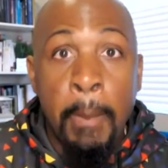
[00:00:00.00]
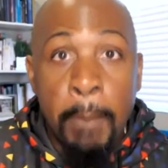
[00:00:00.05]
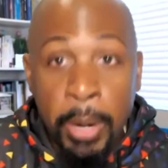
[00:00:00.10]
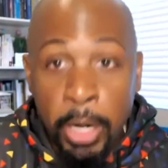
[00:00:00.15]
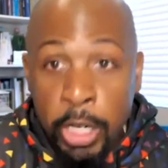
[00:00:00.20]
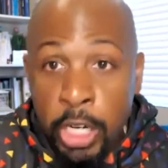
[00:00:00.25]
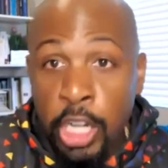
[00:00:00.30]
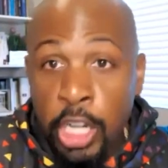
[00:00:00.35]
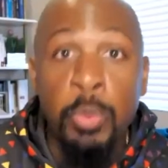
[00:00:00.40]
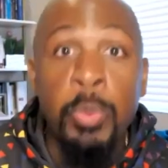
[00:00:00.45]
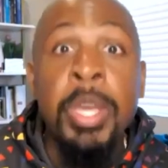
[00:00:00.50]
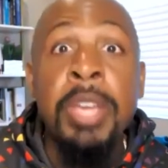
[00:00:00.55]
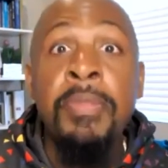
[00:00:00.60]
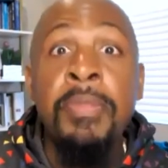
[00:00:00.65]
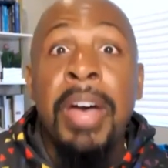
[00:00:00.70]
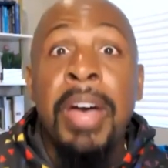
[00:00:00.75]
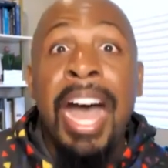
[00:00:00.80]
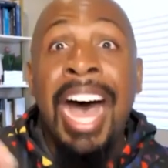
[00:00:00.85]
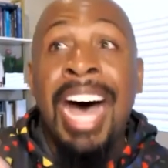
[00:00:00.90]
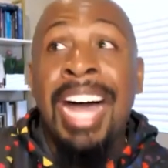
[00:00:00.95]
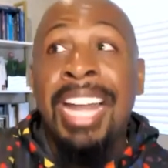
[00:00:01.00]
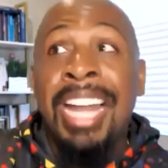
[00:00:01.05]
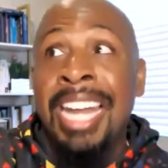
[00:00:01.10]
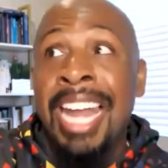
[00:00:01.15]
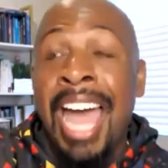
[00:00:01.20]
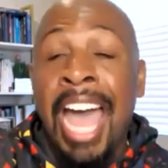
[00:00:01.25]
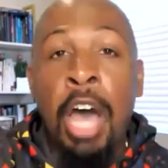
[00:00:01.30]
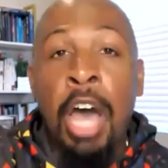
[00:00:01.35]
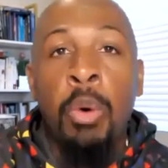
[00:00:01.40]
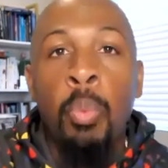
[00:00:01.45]
because we
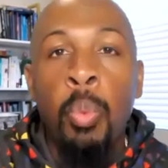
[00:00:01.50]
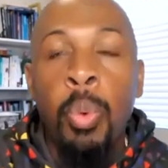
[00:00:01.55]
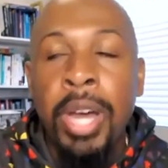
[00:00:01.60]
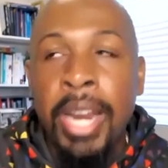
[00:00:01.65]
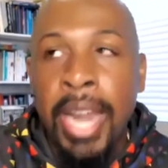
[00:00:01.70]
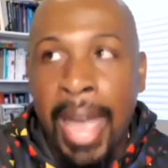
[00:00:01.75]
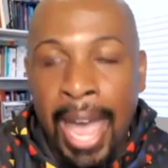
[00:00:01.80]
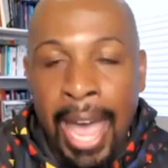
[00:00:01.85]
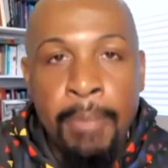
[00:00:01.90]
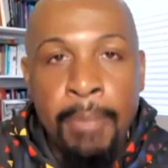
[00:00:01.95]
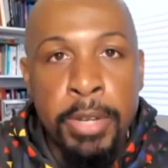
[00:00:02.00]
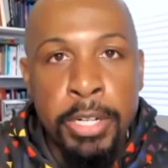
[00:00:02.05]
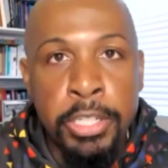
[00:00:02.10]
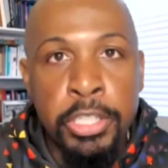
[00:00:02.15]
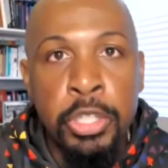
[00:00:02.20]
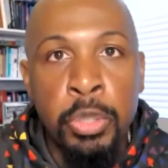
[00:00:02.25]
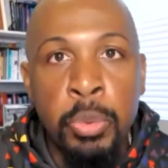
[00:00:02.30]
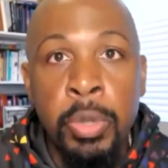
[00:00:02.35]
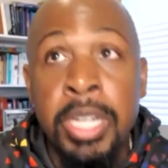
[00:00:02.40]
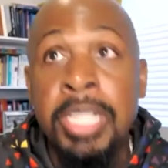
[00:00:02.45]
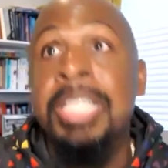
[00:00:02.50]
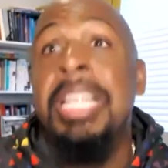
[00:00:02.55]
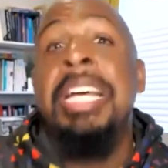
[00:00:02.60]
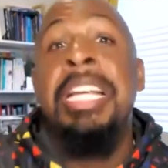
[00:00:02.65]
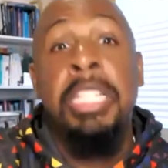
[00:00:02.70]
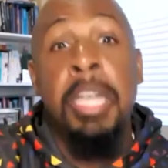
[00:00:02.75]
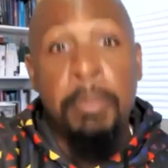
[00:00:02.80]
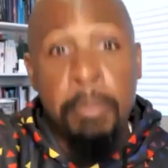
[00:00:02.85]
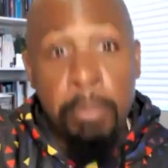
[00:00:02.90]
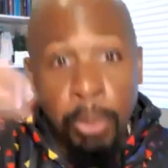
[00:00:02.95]
allow what happened to us
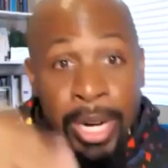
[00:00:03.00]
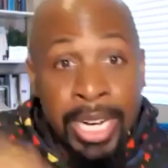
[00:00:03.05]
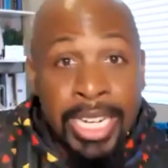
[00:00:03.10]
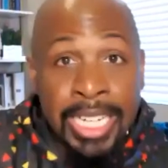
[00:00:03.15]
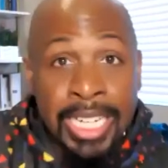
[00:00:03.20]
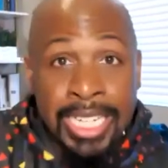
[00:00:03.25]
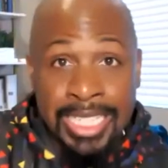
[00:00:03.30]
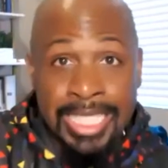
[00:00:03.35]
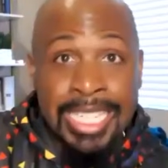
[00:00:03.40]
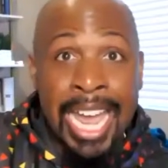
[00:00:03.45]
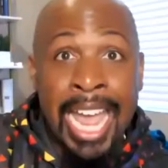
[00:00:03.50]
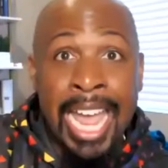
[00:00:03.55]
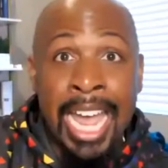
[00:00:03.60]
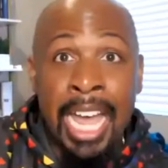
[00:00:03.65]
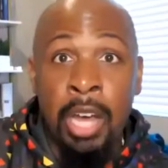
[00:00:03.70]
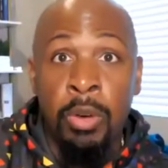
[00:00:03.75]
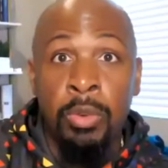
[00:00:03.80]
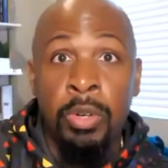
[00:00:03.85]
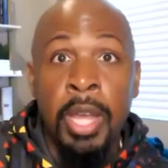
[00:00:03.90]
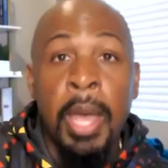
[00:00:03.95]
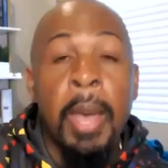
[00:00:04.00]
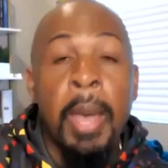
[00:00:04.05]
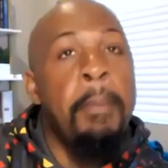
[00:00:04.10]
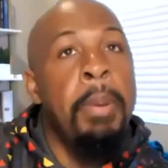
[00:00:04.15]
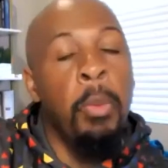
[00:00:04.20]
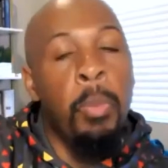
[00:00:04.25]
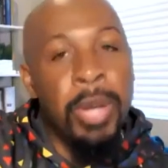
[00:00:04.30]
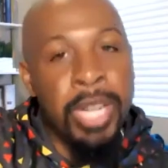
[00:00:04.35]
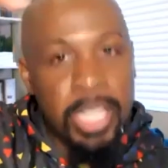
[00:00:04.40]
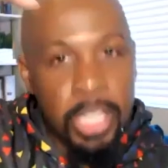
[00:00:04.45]
to break us down.
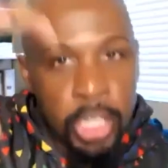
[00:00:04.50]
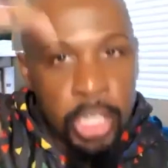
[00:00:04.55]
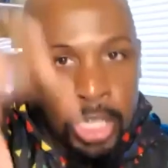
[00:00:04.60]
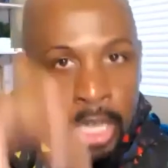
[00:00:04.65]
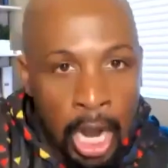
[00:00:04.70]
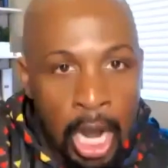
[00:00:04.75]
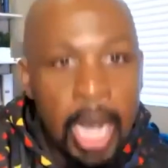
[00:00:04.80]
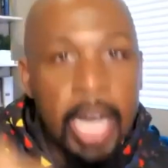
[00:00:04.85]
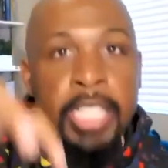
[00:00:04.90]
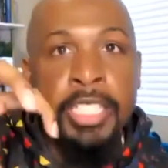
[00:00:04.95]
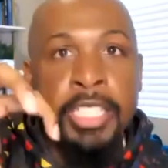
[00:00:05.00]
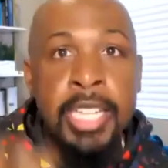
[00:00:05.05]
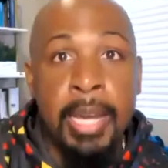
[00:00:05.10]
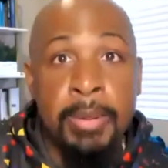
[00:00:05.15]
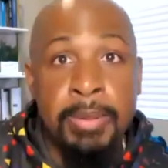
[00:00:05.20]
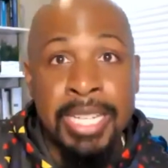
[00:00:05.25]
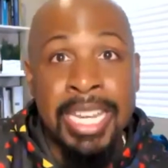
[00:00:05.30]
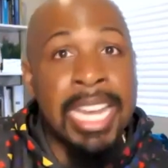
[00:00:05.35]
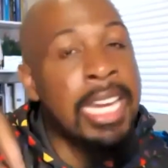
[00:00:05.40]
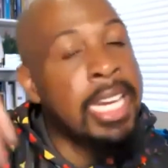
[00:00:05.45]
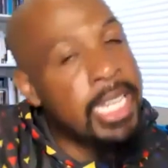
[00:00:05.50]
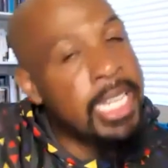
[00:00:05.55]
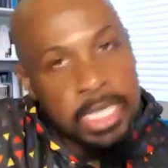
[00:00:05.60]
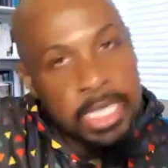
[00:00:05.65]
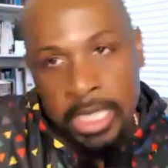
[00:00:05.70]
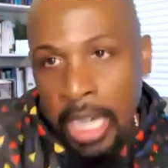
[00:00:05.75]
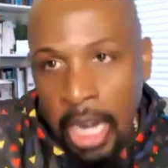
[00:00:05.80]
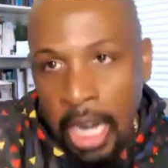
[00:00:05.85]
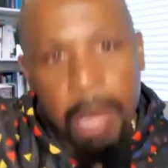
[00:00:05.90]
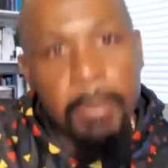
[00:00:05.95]
But when God steps in, he's
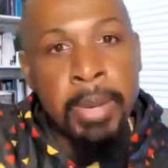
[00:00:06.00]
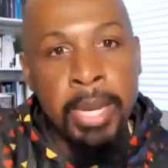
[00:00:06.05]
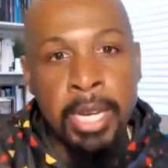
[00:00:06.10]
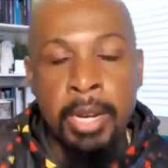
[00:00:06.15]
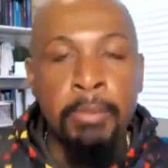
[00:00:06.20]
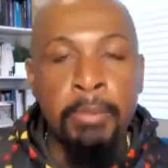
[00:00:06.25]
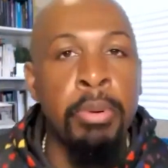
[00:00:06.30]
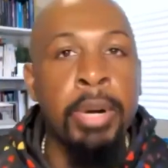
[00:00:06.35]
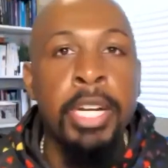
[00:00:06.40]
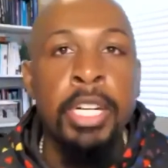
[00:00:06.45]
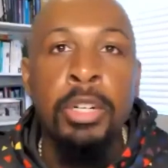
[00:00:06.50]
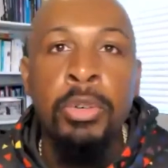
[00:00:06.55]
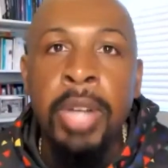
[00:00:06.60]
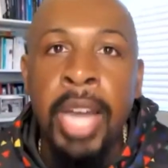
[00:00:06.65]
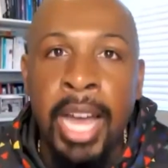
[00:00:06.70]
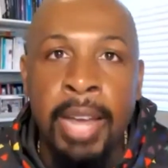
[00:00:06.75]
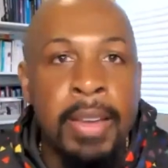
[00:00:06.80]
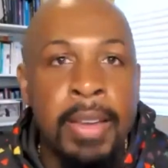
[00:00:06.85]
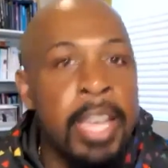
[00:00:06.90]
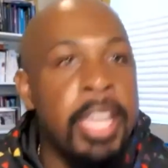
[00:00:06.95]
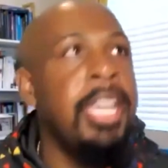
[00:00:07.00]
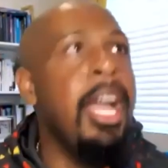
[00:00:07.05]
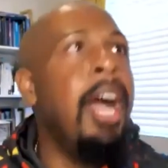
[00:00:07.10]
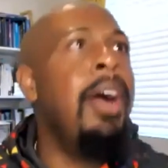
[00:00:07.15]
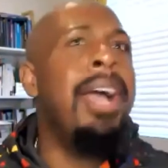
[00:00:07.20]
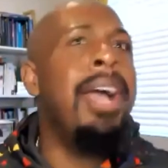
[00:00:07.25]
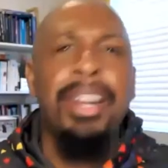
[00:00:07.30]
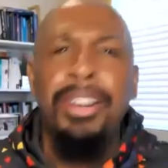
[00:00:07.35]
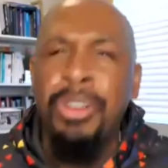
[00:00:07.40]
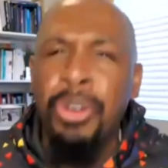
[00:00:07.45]
coming to bring new life.
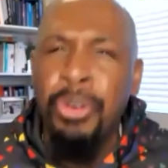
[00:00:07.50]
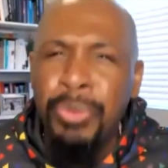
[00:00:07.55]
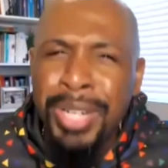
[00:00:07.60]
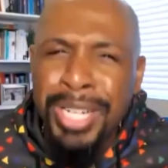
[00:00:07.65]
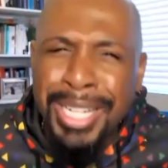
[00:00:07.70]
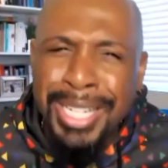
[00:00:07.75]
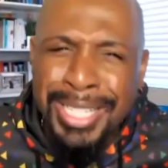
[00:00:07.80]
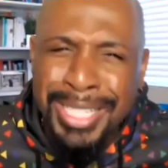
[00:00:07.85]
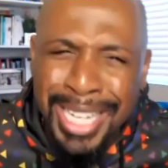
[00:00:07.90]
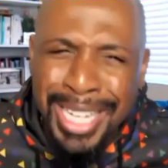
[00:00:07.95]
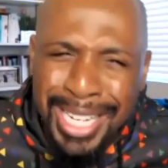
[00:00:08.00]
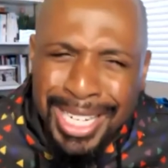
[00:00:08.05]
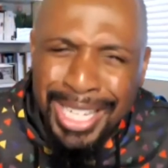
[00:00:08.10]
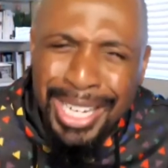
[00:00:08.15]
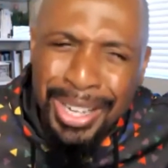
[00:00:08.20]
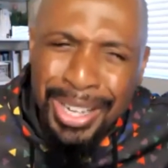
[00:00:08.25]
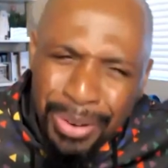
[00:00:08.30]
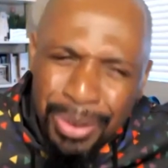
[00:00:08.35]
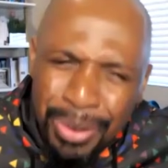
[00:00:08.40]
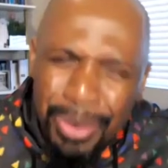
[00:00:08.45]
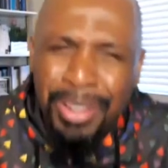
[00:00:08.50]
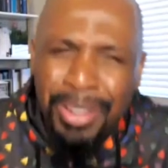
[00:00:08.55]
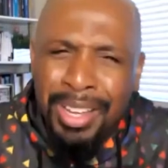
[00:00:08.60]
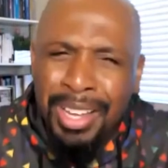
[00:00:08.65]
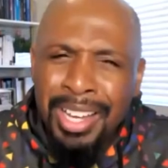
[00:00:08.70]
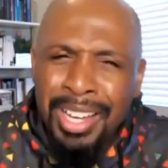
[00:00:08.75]
Y'all got to go read Ezekiel.